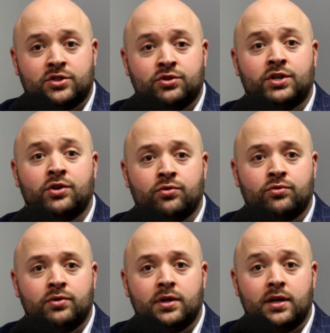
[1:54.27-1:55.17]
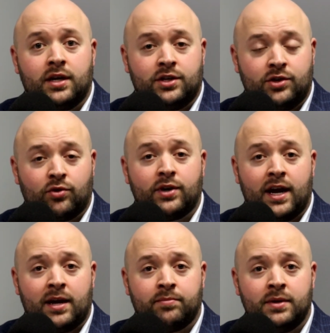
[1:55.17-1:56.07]
to you in your
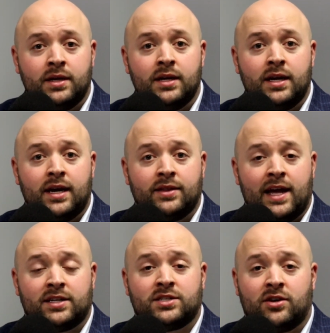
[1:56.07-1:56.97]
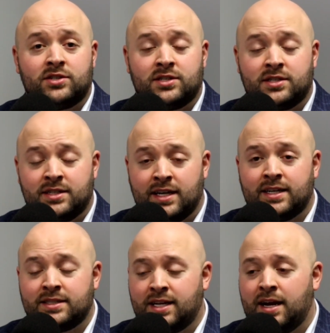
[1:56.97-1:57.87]
name, and that starts a ticking